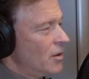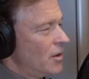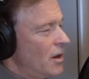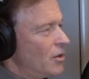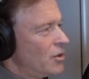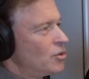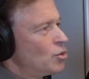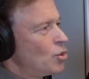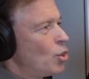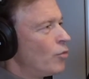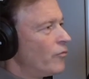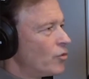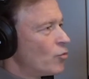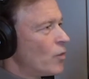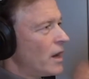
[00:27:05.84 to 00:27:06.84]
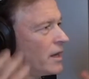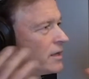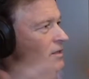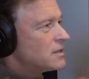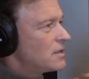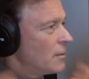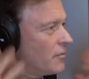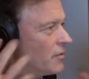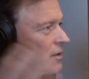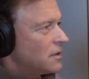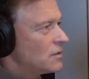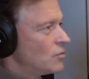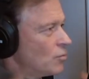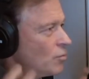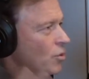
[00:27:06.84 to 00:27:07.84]
How can you override something
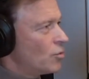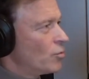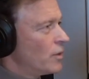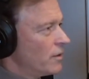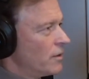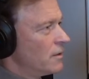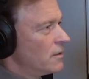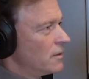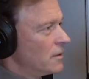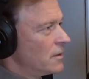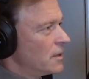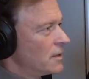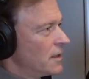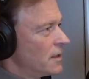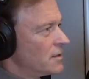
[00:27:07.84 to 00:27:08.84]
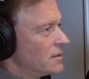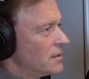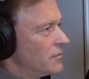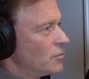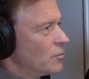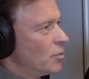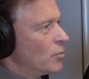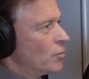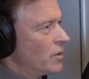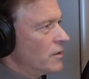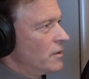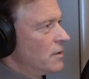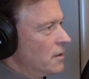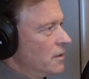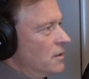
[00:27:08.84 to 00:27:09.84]
that you're born with, in that case, if you're born
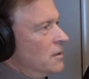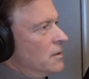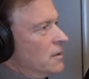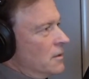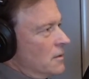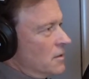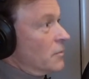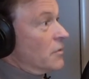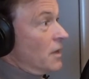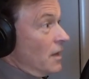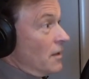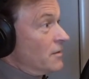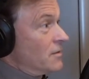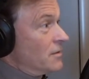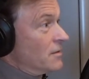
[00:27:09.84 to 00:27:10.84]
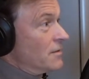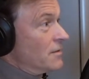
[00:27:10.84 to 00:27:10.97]
with something else?